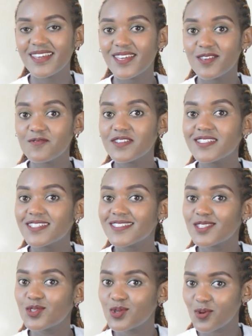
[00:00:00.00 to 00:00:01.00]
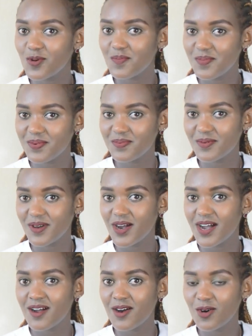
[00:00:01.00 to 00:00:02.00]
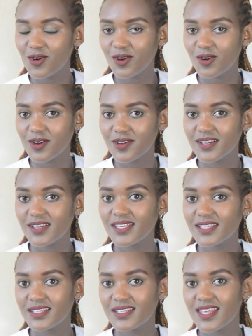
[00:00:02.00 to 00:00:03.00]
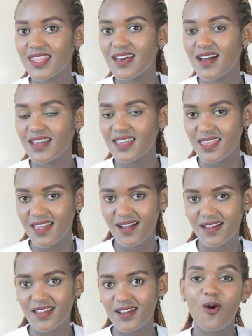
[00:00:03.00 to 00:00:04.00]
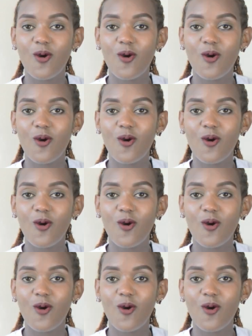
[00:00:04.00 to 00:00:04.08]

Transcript: If it is 2 o'clock, Thaa inyanya.